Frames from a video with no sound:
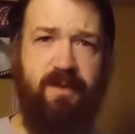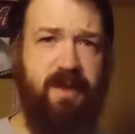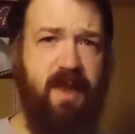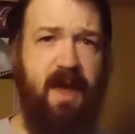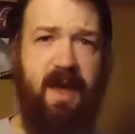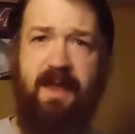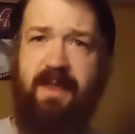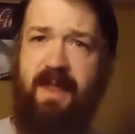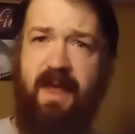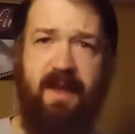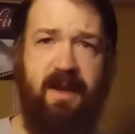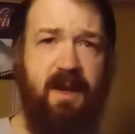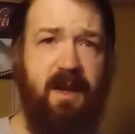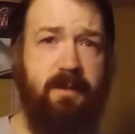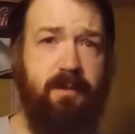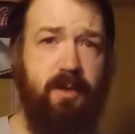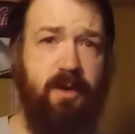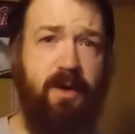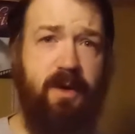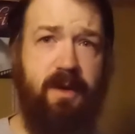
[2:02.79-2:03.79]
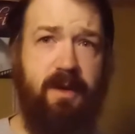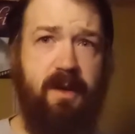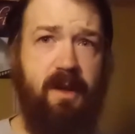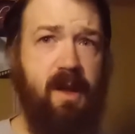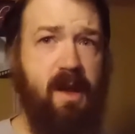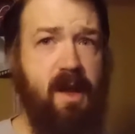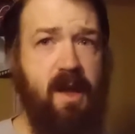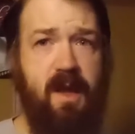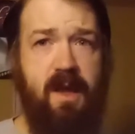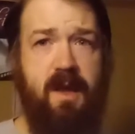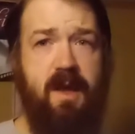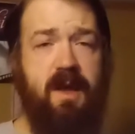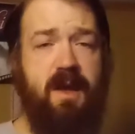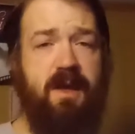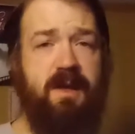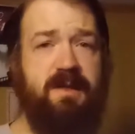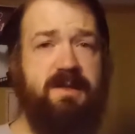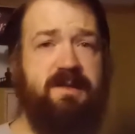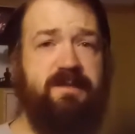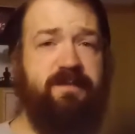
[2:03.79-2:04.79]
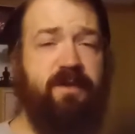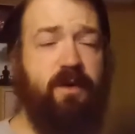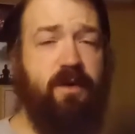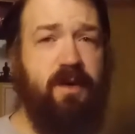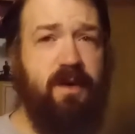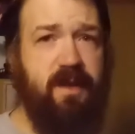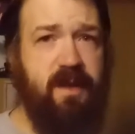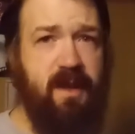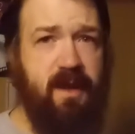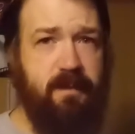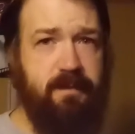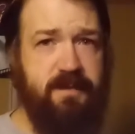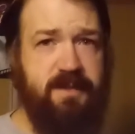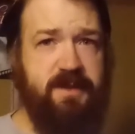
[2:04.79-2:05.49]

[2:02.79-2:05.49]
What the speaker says: in that neighborhood, is devoted to them.